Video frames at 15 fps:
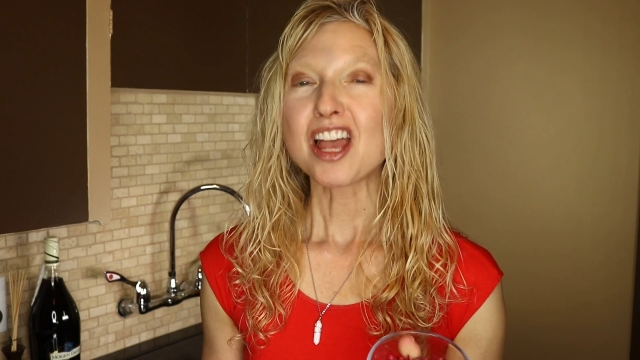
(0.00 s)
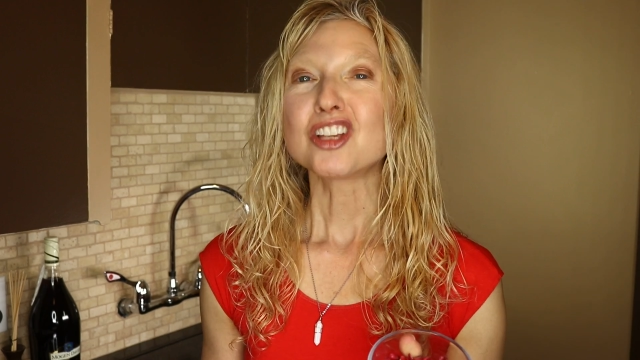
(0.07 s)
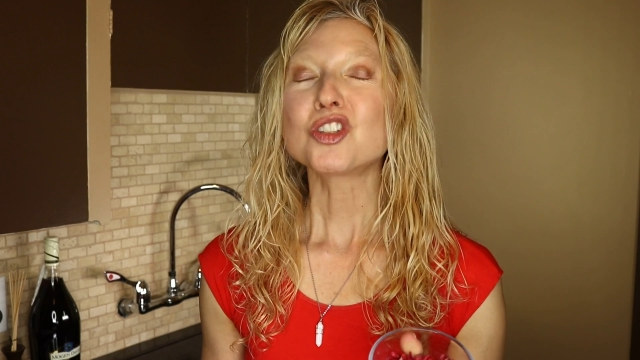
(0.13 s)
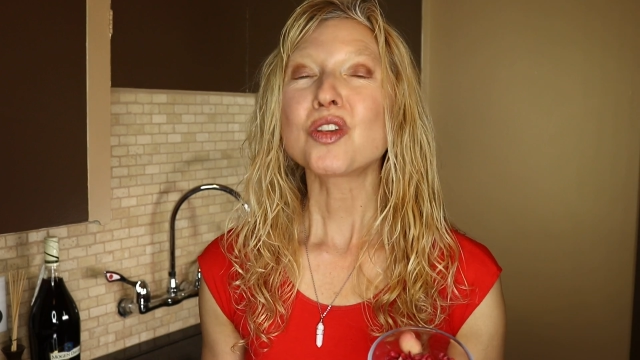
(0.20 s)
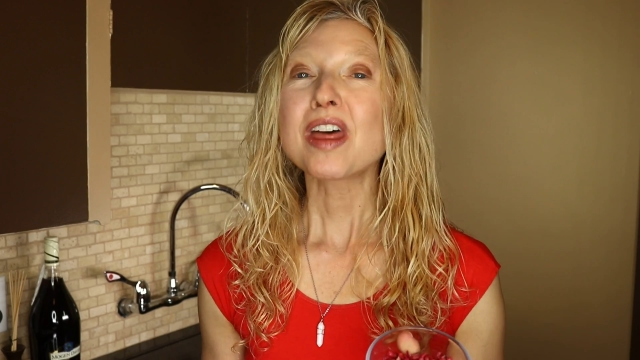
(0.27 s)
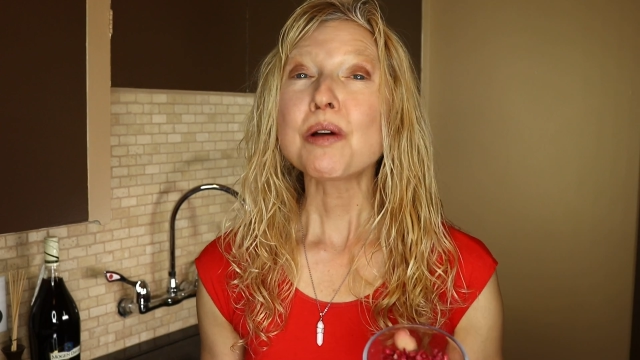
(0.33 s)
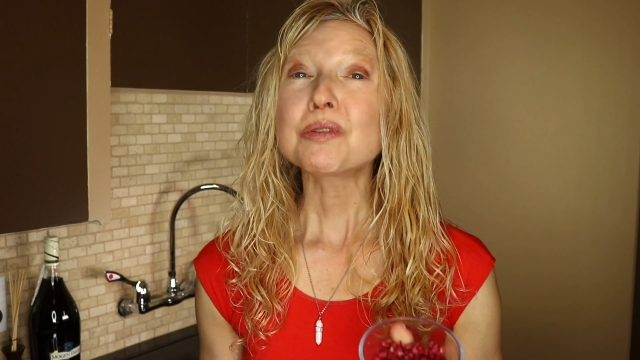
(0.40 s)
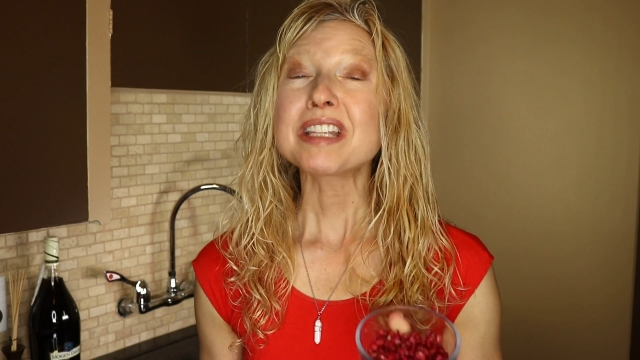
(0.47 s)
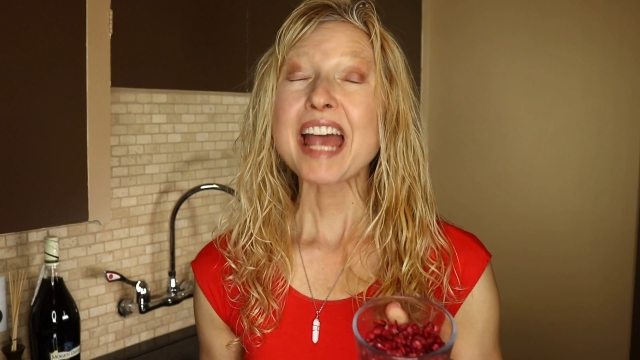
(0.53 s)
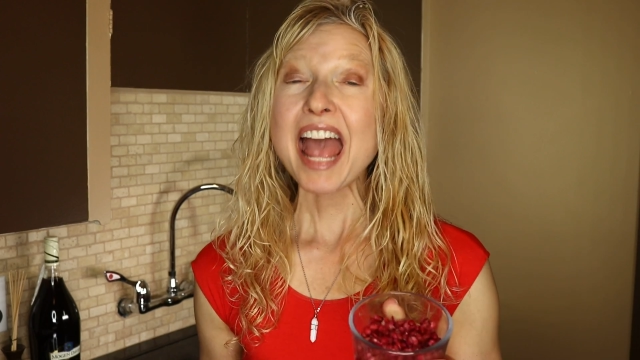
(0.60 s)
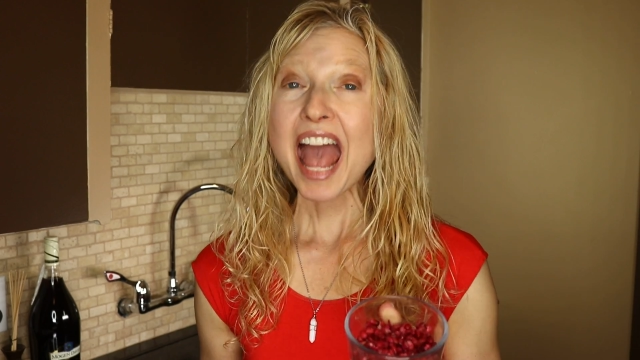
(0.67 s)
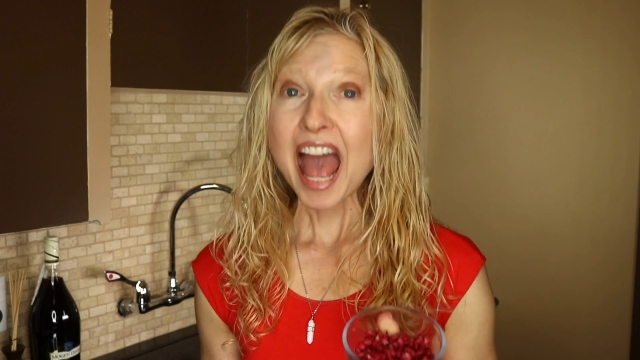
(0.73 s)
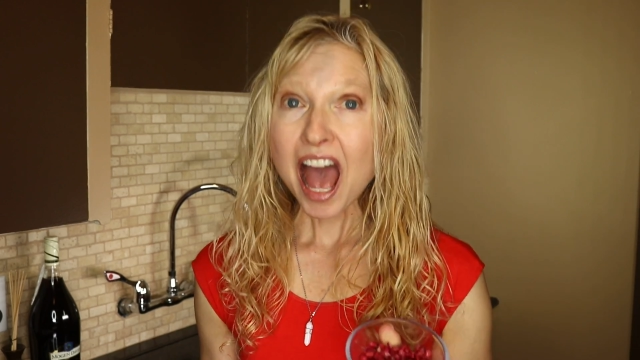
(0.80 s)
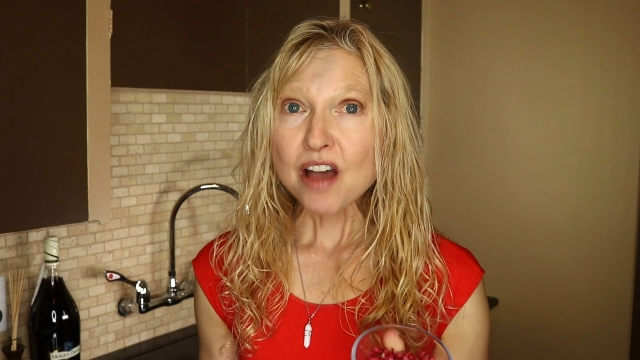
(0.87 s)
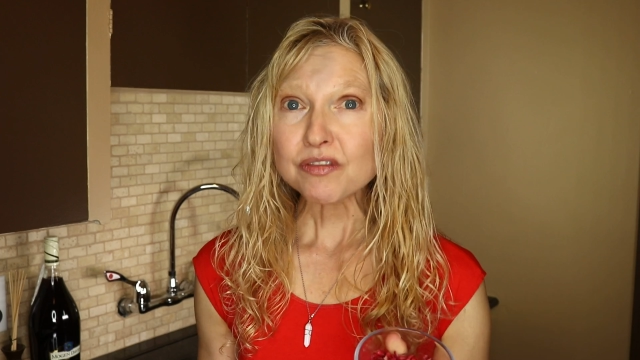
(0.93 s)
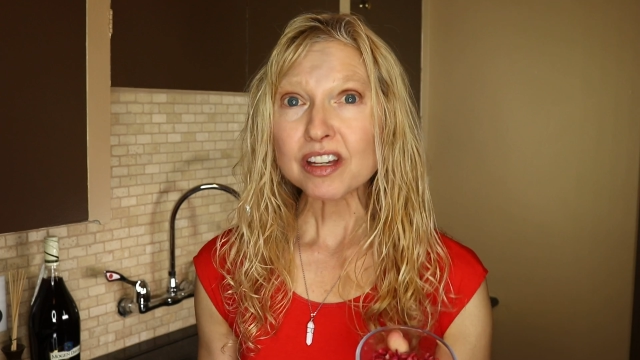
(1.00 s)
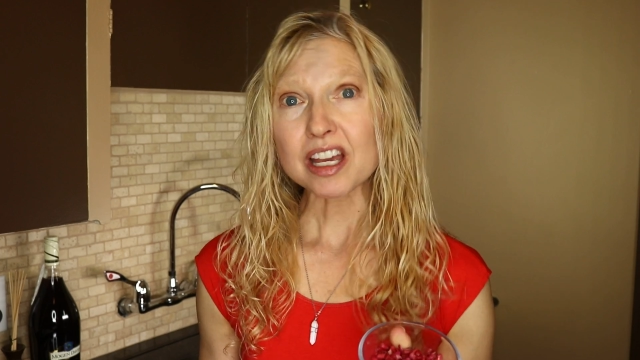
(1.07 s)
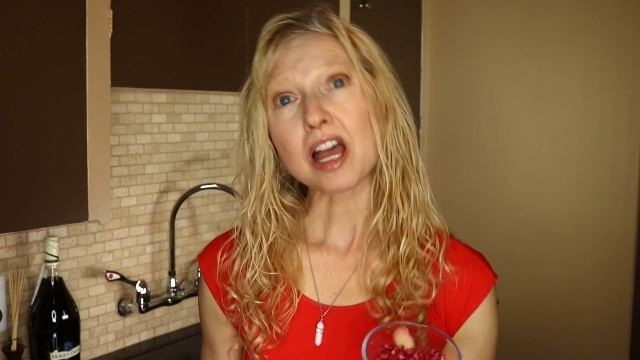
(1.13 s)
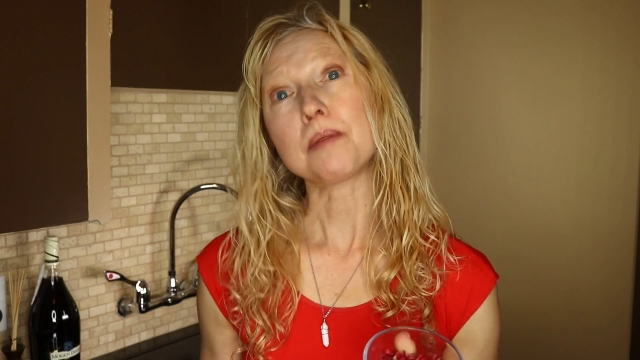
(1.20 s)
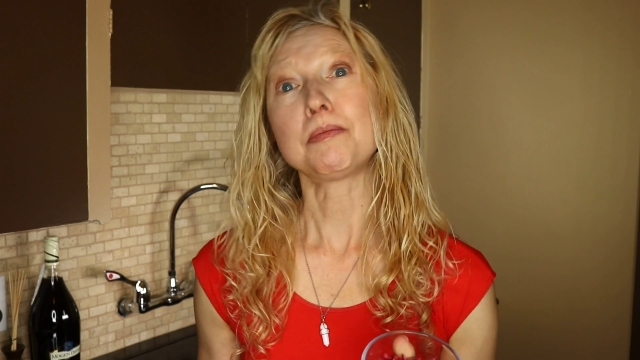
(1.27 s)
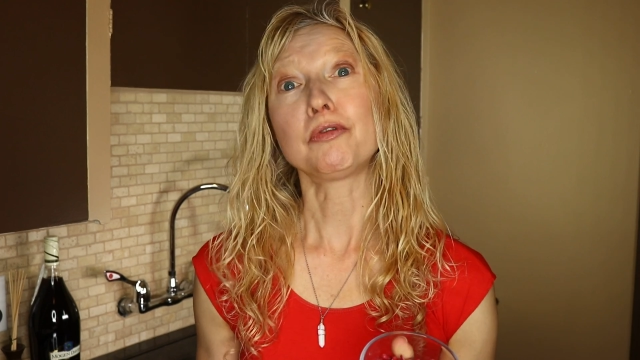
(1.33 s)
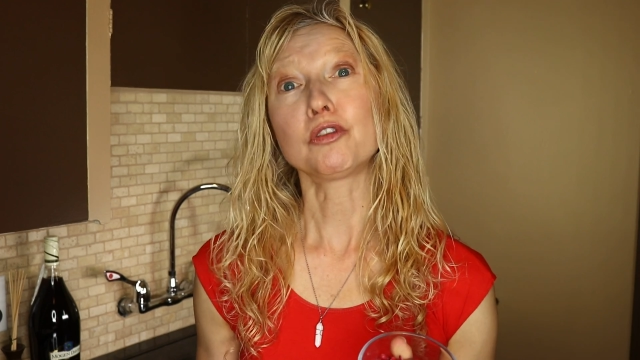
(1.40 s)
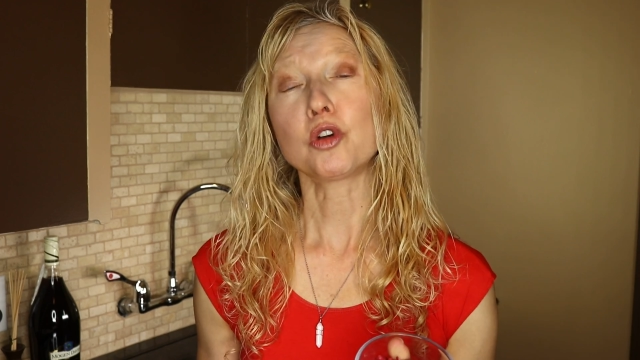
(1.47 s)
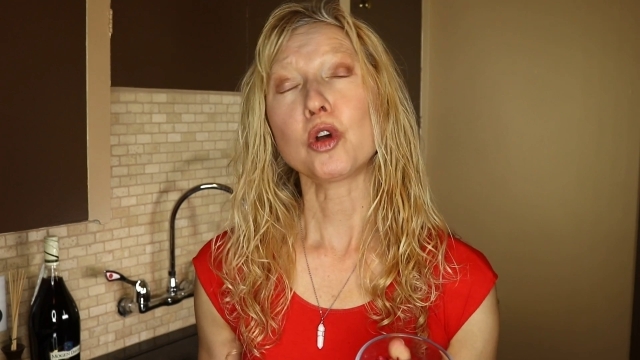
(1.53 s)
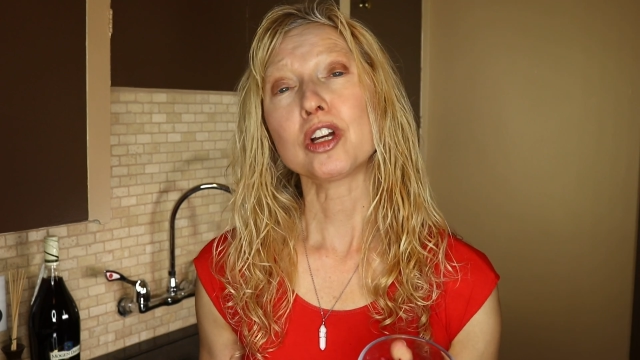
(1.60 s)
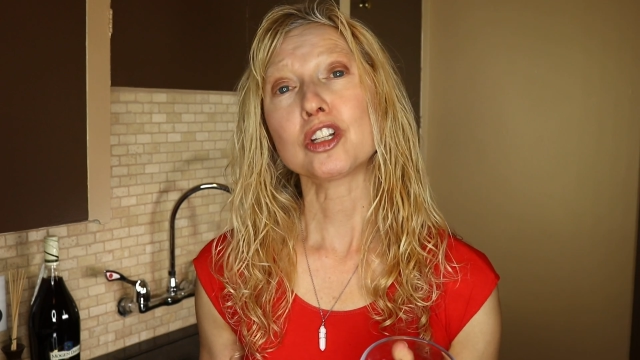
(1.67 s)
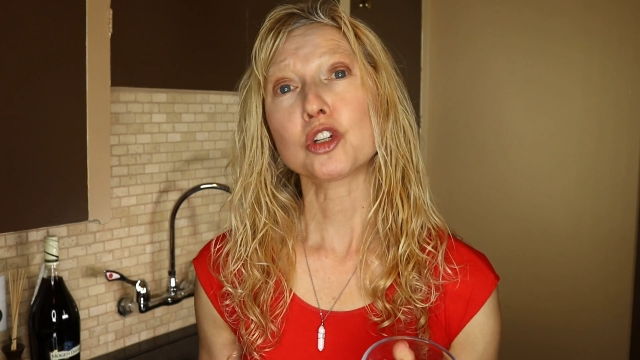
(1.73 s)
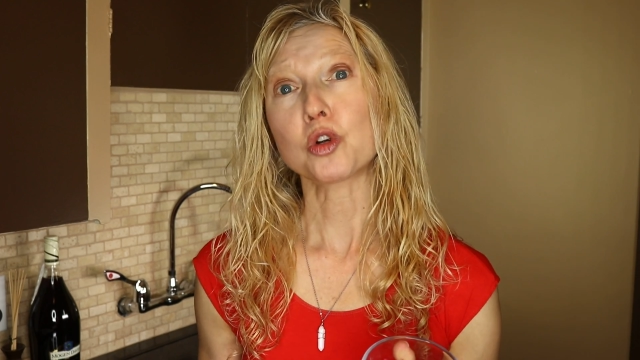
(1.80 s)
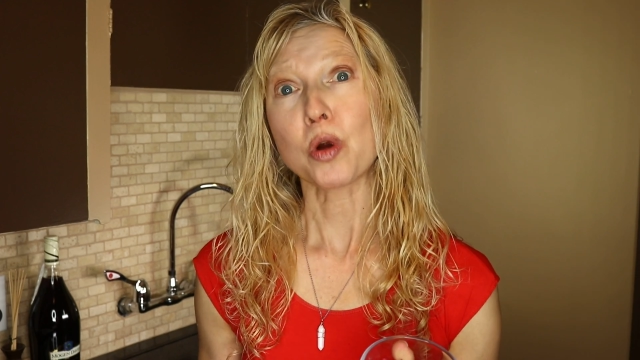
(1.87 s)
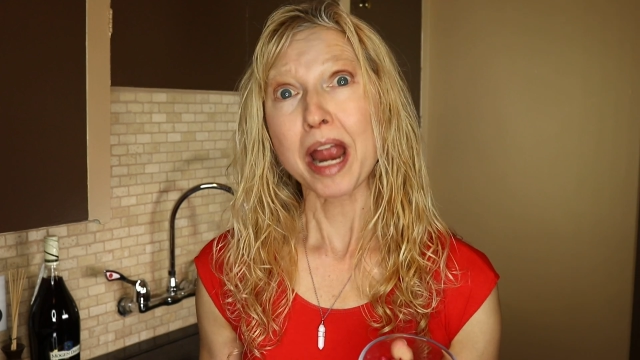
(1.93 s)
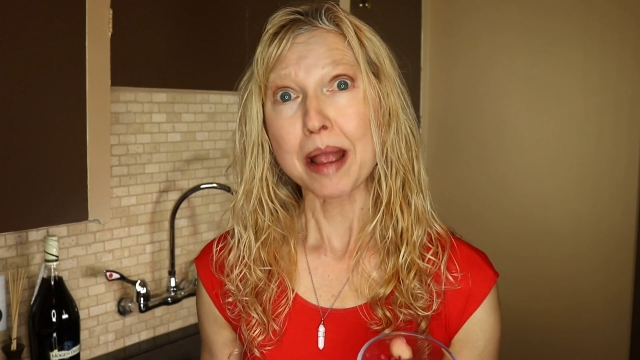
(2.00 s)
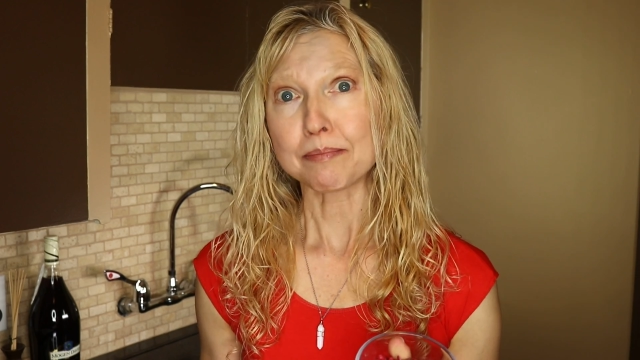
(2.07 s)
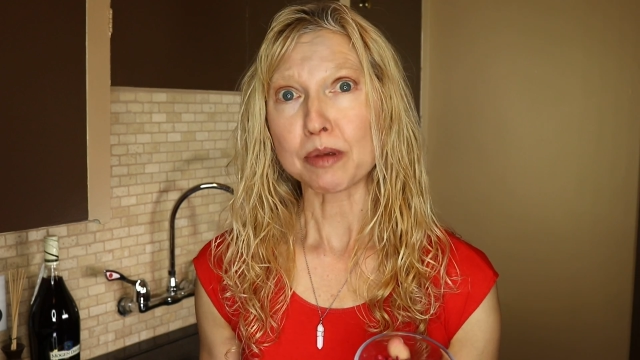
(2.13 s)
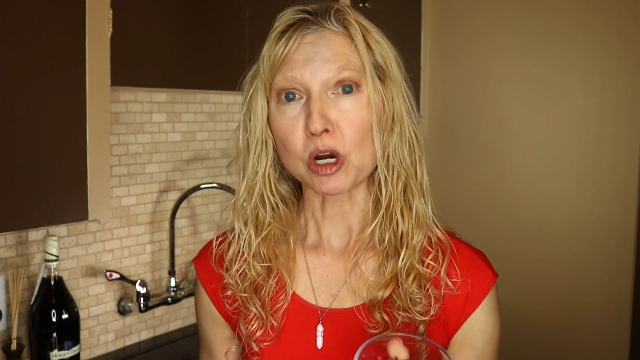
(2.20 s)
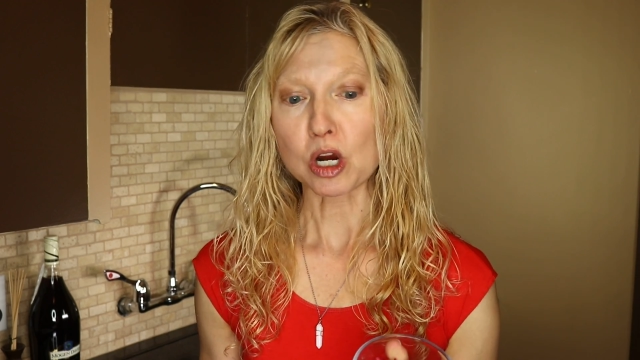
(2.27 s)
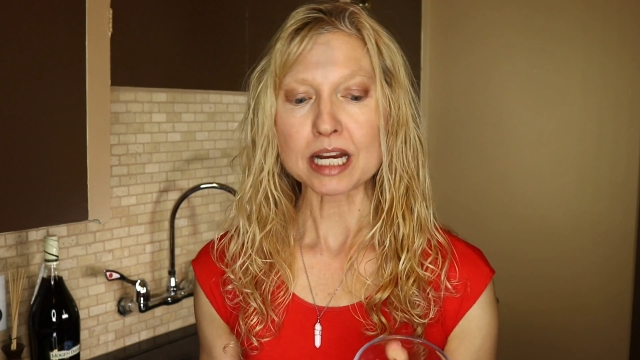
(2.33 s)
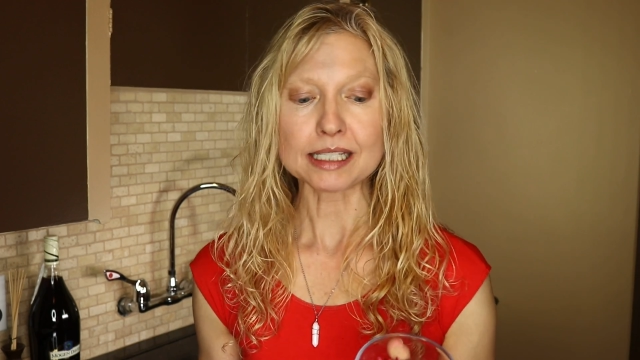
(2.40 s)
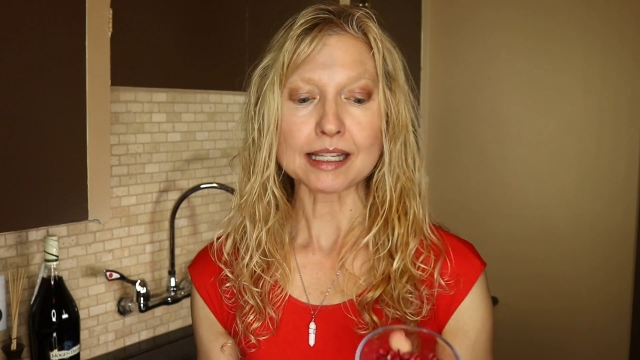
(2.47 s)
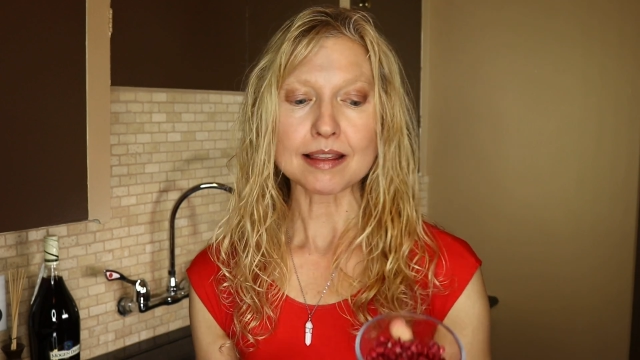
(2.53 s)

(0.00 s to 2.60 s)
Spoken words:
So that was a 1/2 cup of cooked cranberries,